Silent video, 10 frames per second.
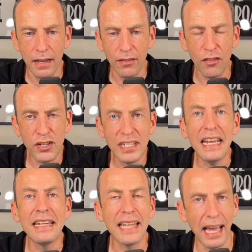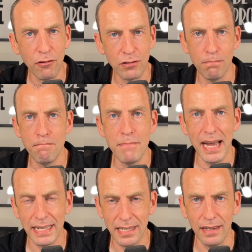that the details
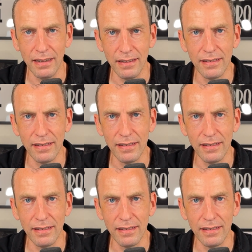matter,